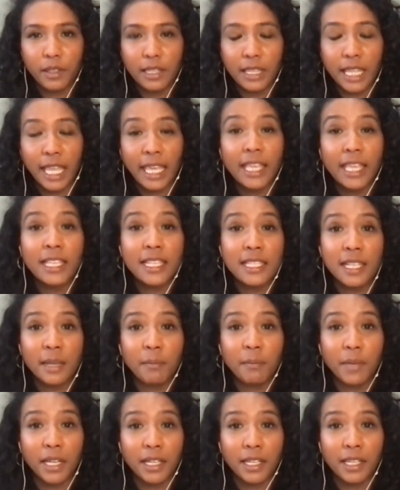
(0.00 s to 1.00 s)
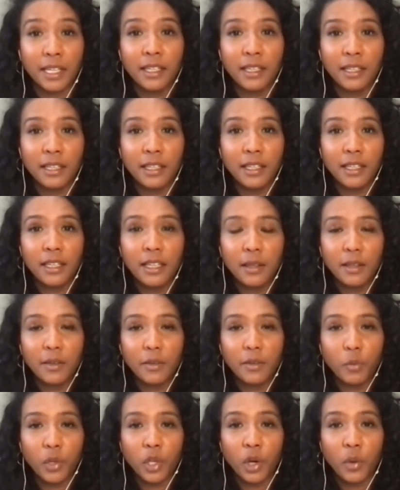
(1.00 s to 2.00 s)
There is somebody.
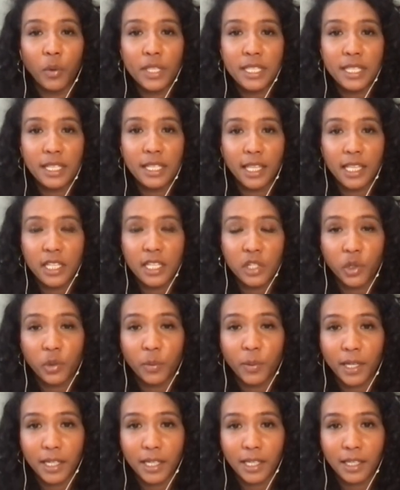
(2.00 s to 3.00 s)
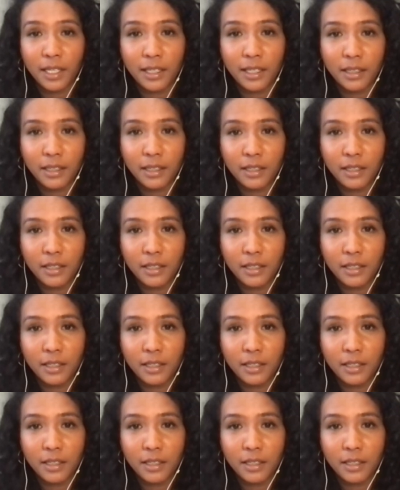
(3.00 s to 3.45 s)
We always think there's nobody.